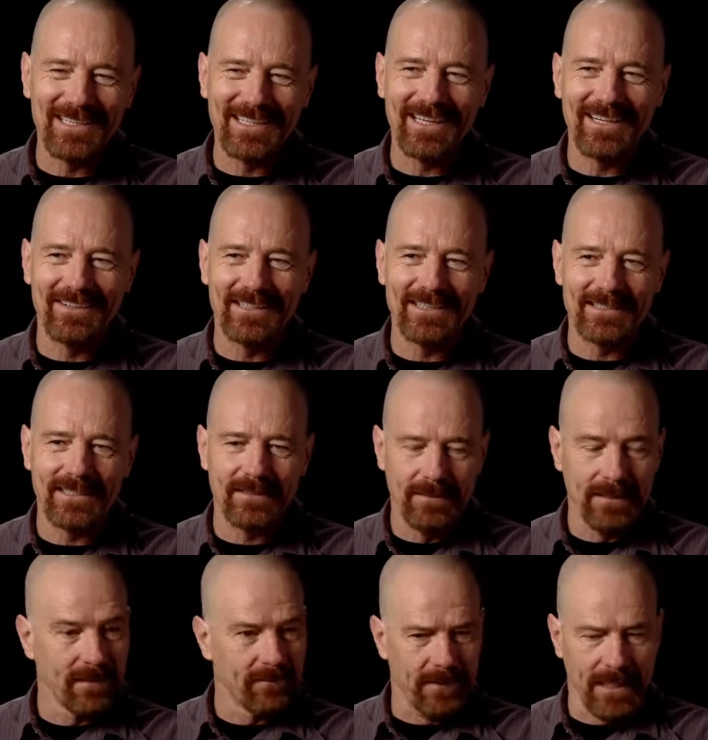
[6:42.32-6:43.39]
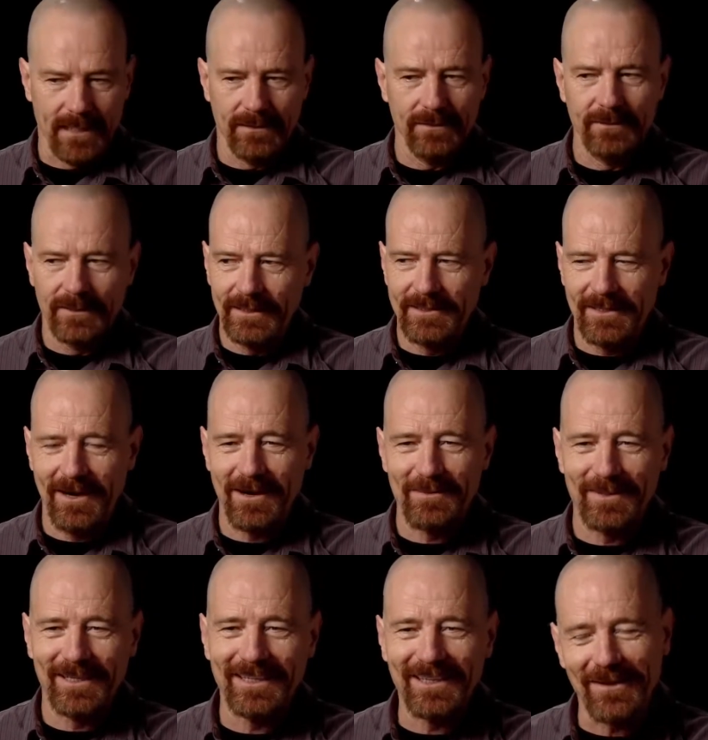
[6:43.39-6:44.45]
me later, he said, Man, you really
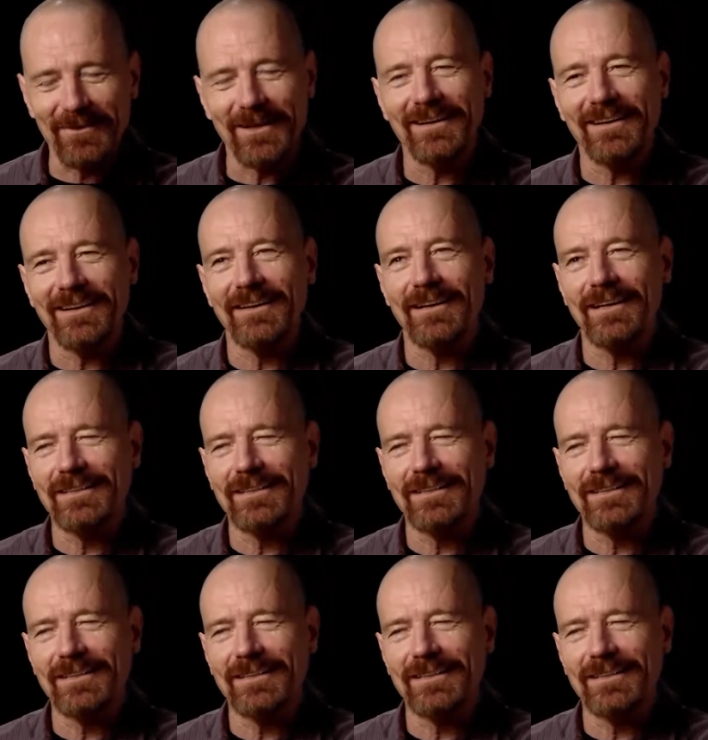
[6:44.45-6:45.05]
scared me. I went, Oh,